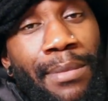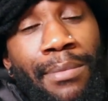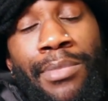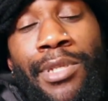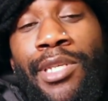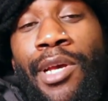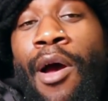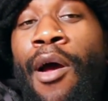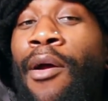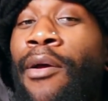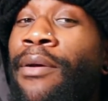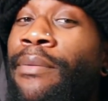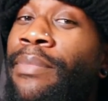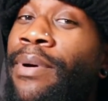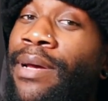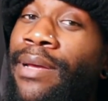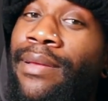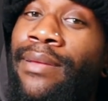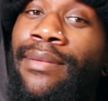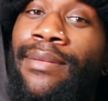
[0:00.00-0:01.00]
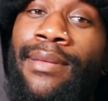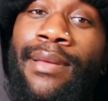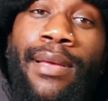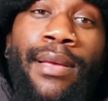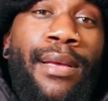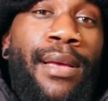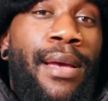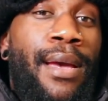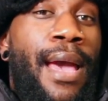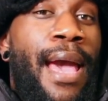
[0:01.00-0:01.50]
sorry, but
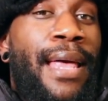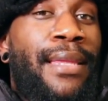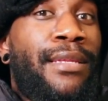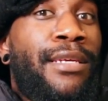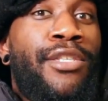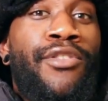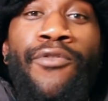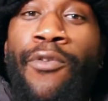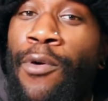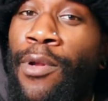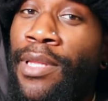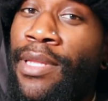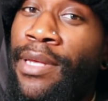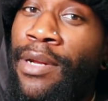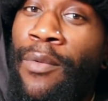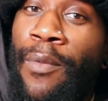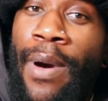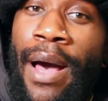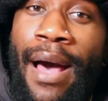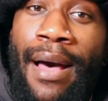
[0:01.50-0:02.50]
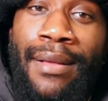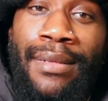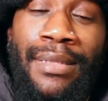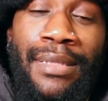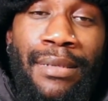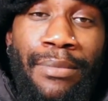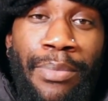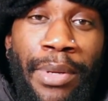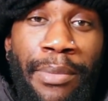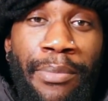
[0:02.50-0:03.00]
at least for a little while,
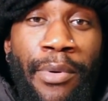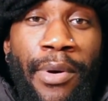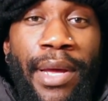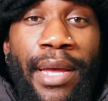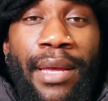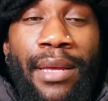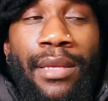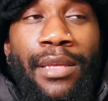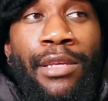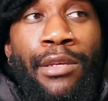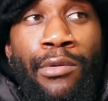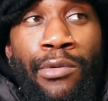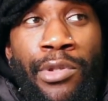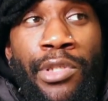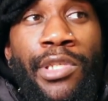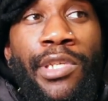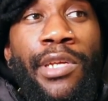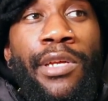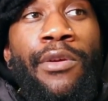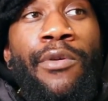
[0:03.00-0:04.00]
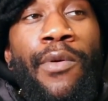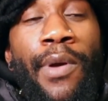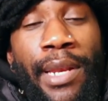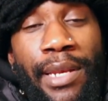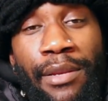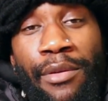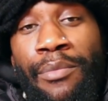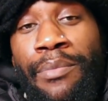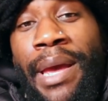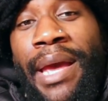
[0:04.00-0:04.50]
until people get used to you
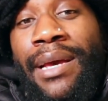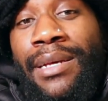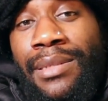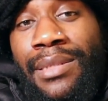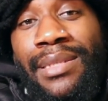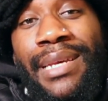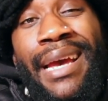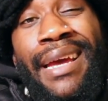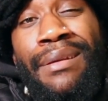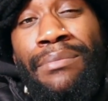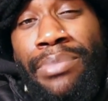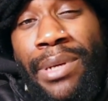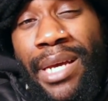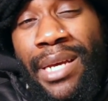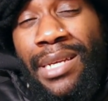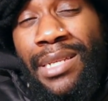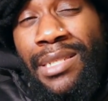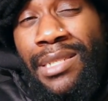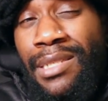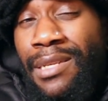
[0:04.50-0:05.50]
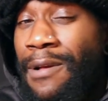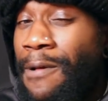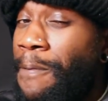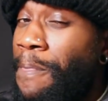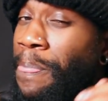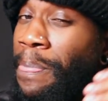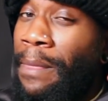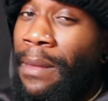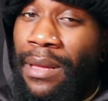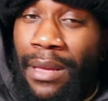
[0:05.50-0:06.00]
and you make a second page,
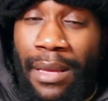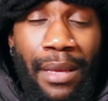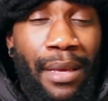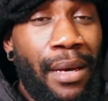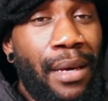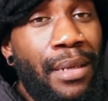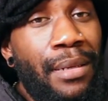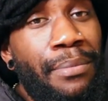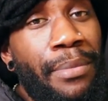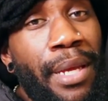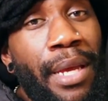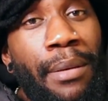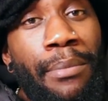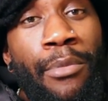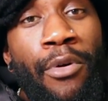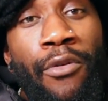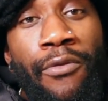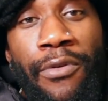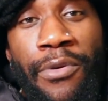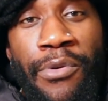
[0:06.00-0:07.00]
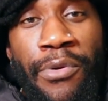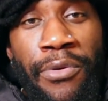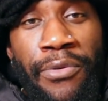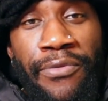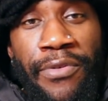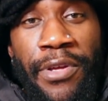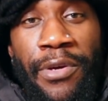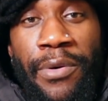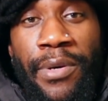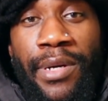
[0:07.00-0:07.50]
gonna be a movie
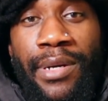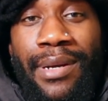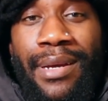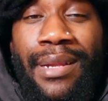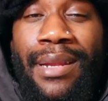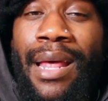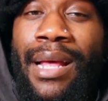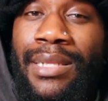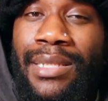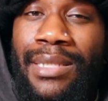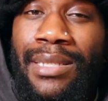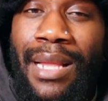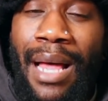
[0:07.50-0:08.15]
reviewer, and that's